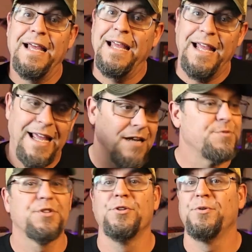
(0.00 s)

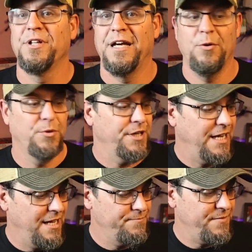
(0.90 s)
Absolutely, I would.
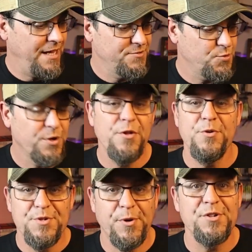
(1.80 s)
It's one of those
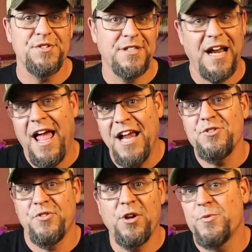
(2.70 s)
purchases that I actually
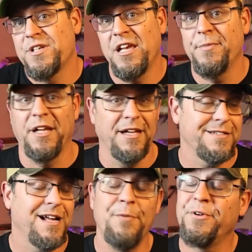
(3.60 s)
thought it was gimmicky. I was like,
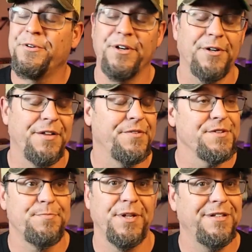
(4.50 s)
I'm going to regret this,
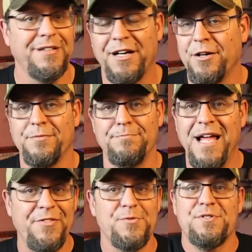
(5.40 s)
but
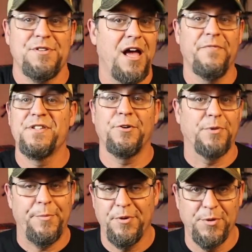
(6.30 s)
Mathews is obviously a
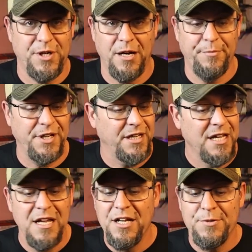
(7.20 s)
reputable company.
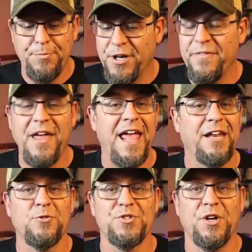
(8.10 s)
Putting the
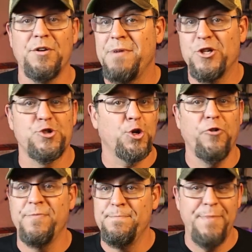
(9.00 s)
handles on about drove
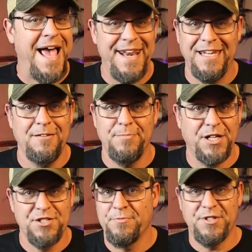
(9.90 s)
me batty because
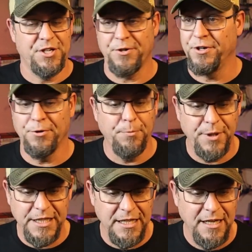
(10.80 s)
of the material,
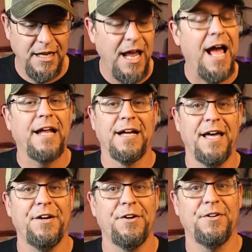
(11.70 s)
but I got it
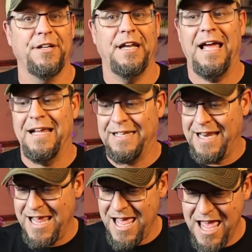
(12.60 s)
on. I can
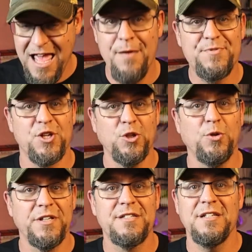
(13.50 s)
absolutely
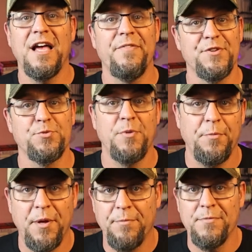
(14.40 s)
see how this will make
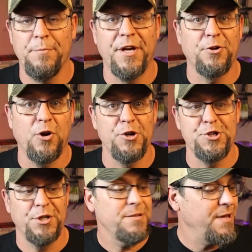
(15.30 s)
me a better archer.
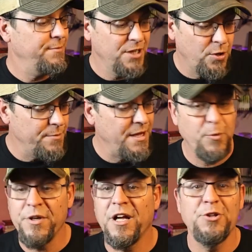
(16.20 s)
And then maybe, you know what, maybe one
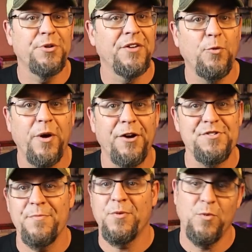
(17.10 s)
day I'll do a giveaway or
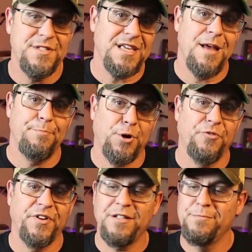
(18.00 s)
something once I'm
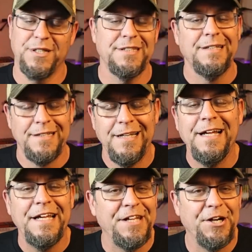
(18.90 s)
perfect, but
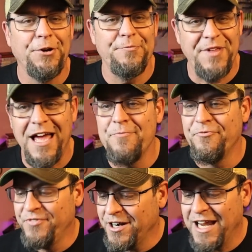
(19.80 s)
I'm
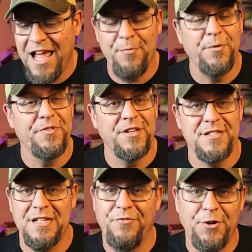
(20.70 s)
very happy with this.
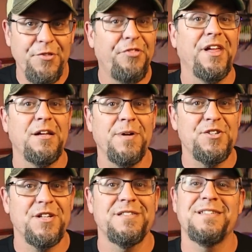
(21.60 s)
If you're thinking about
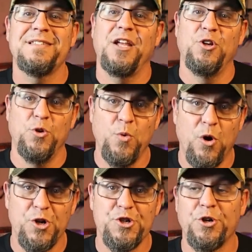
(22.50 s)
shots, this is a new
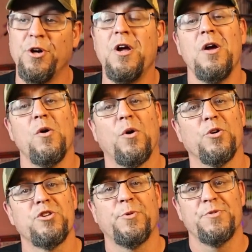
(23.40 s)
archer or
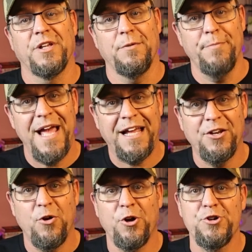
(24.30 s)
someone who's getting back into
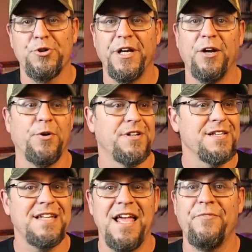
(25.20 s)
archery or doesn't
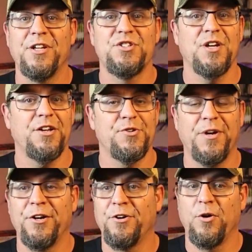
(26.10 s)
have a shot
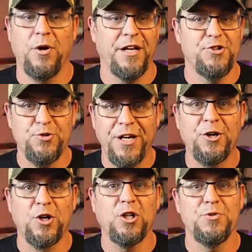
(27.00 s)
trainer or a trainer
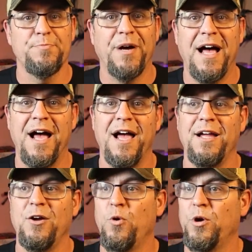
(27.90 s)
close by
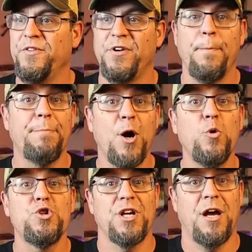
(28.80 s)
or even a bow
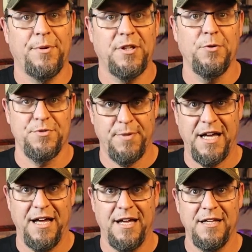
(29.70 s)
shop close by
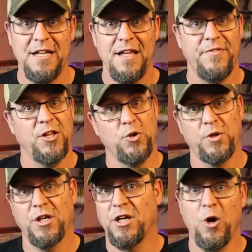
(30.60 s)
that you can
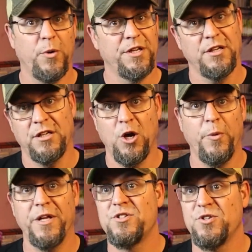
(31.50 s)
go
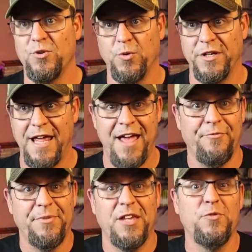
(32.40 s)
into and have them
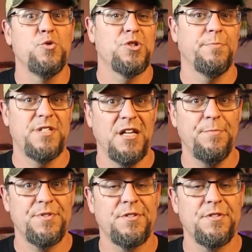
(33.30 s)
give you some tips,